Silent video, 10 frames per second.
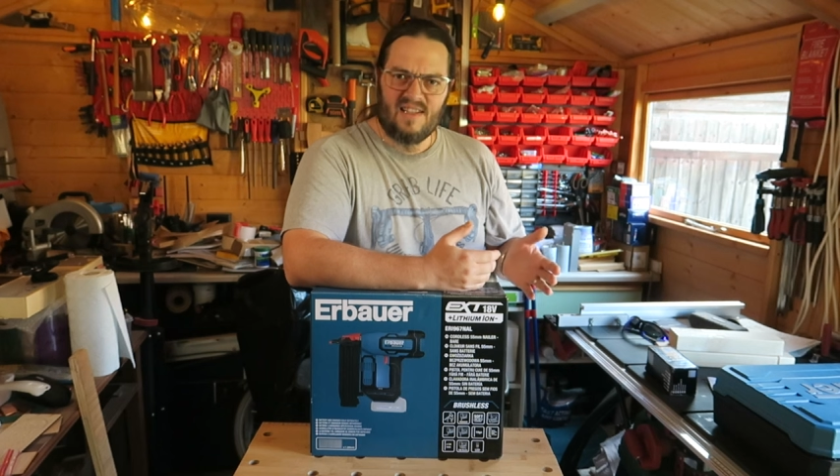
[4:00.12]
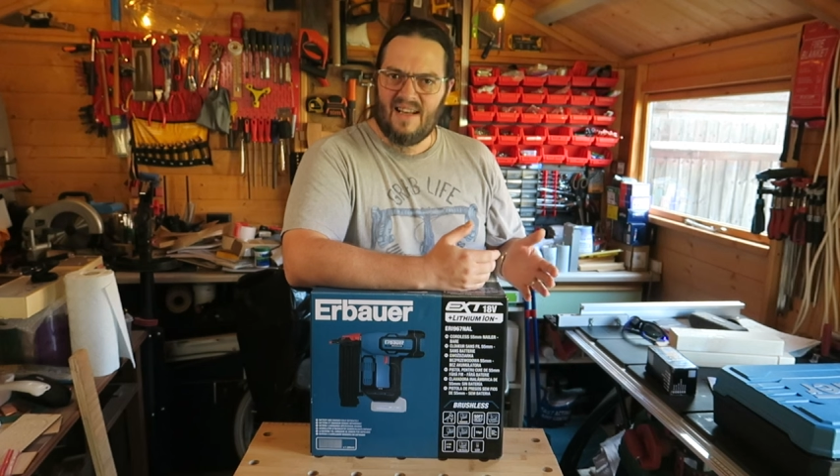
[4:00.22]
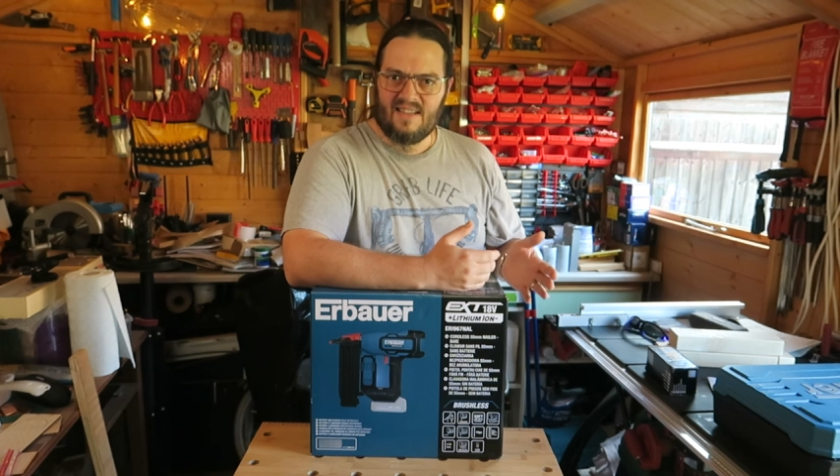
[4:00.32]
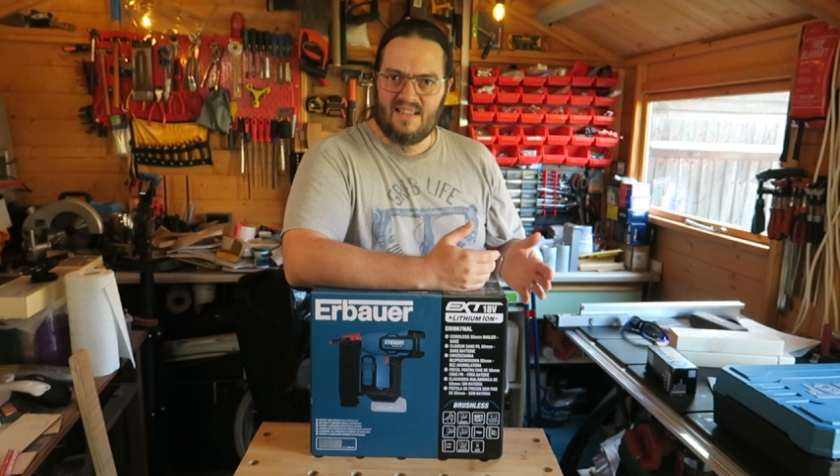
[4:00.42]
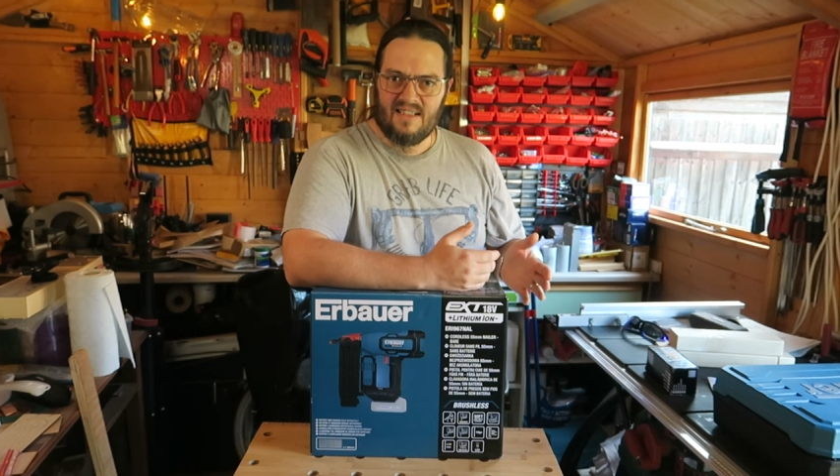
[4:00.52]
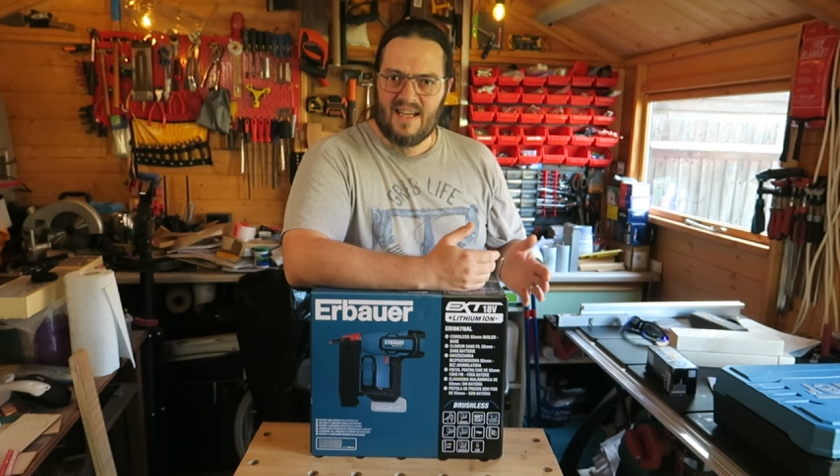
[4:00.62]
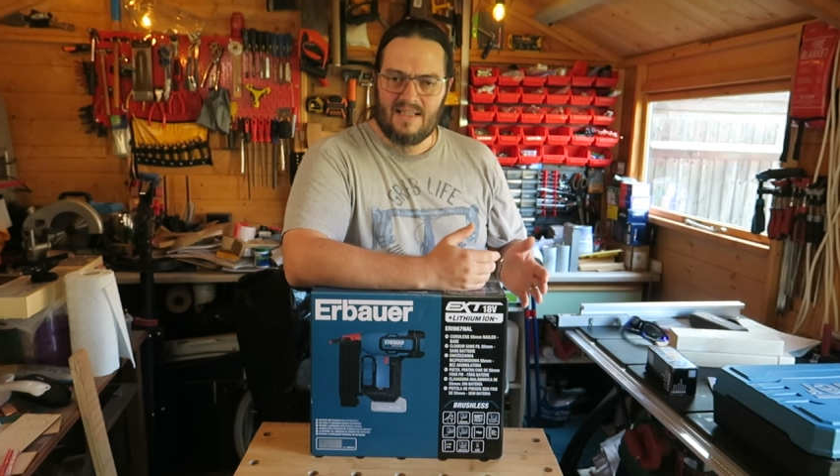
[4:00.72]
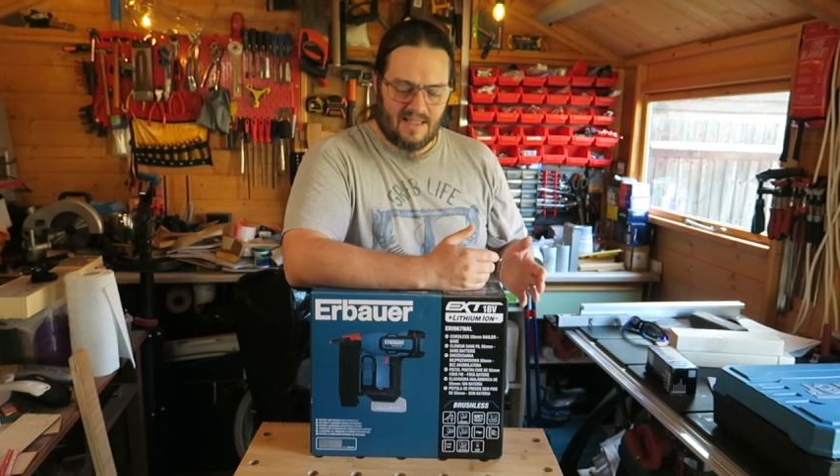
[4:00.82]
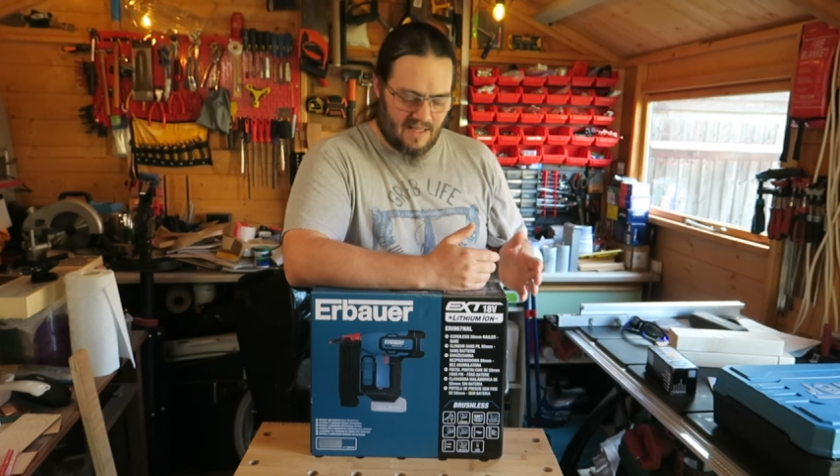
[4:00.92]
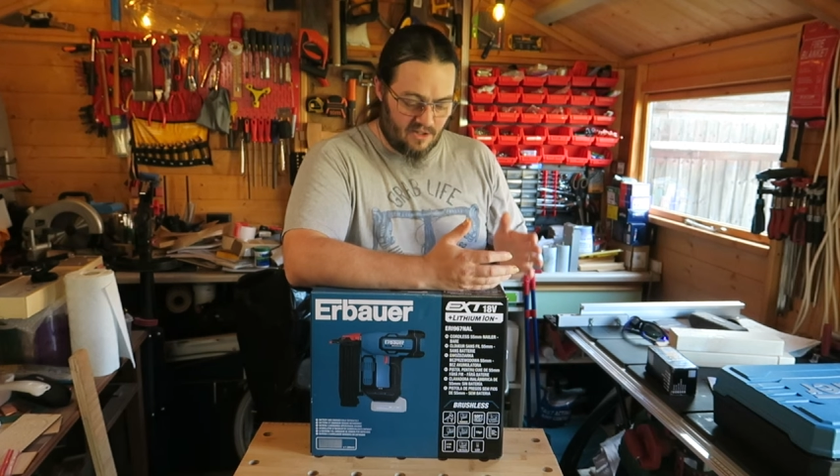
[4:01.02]
say less than
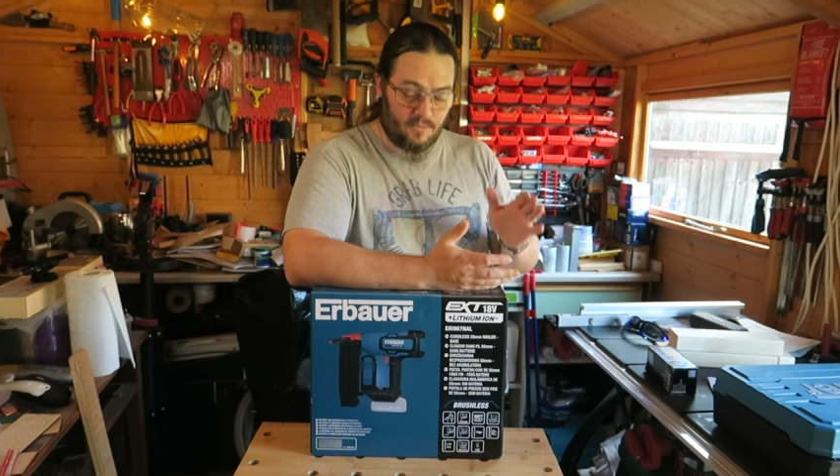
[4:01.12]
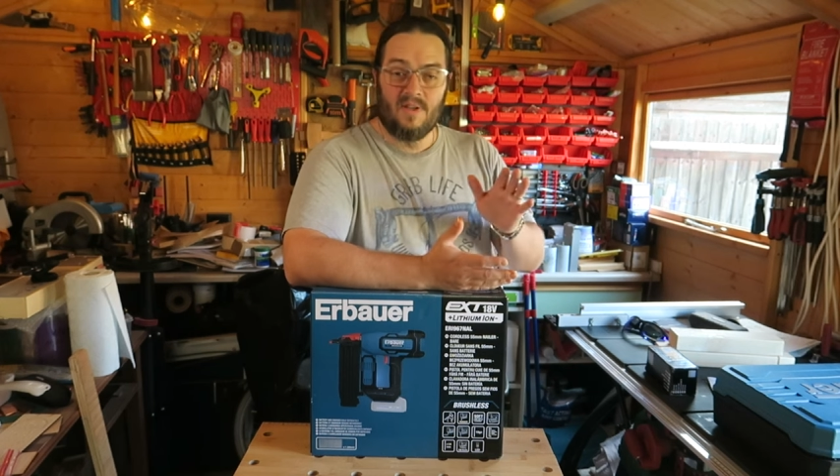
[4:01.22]
10 seconds.